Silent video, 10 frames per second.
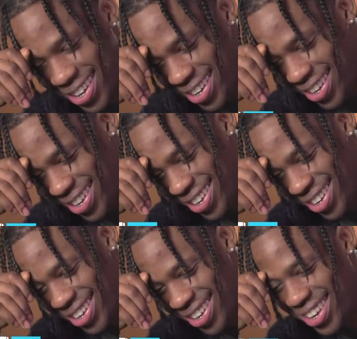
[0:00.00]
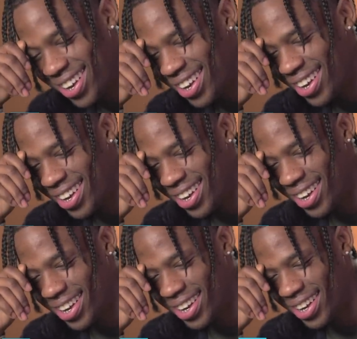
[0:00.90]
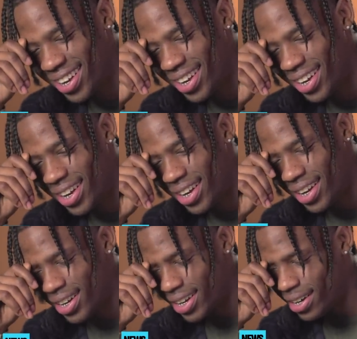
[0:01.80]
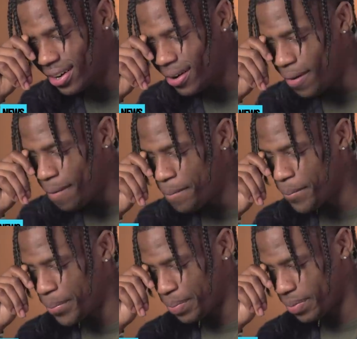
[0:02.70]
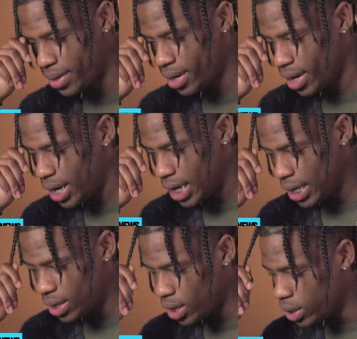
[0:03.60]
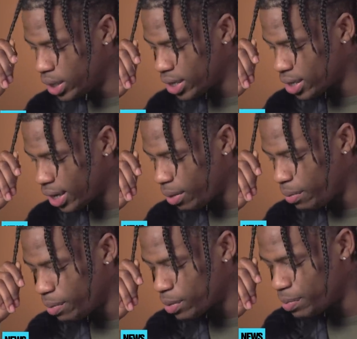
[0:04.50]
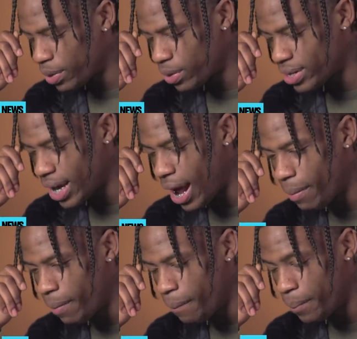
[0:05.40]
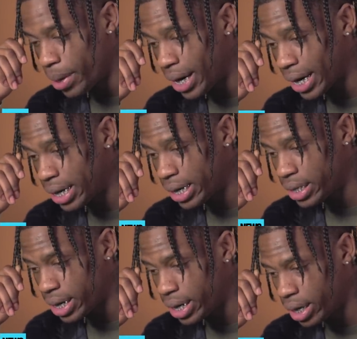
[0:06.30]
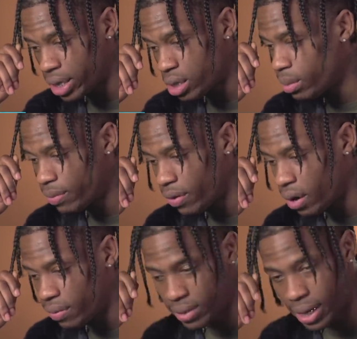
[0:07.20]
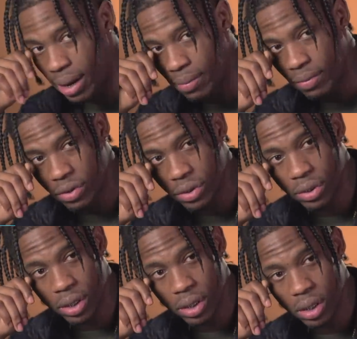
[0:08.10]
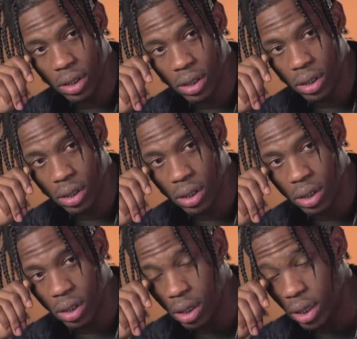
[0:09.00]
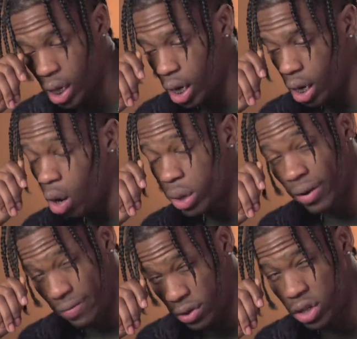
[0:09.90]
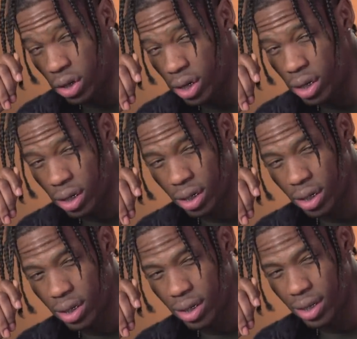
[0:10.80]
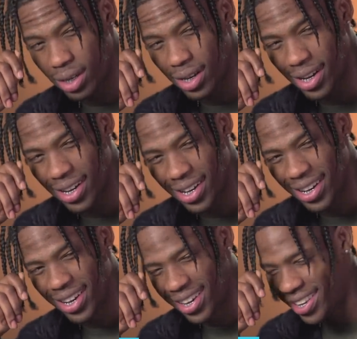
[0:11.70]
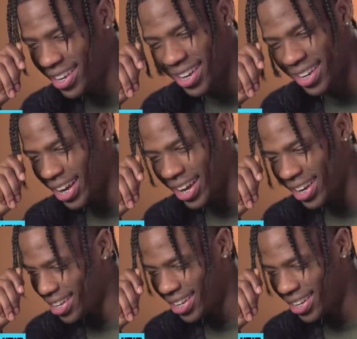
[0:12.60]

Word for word: Would you, would you do for this album? Um, you know, he doesn't like when people speak on this album, but I can say yes, I'm involved with the album for sure. On your album? Yeah. Oh yeah, for sure. Yeah, like.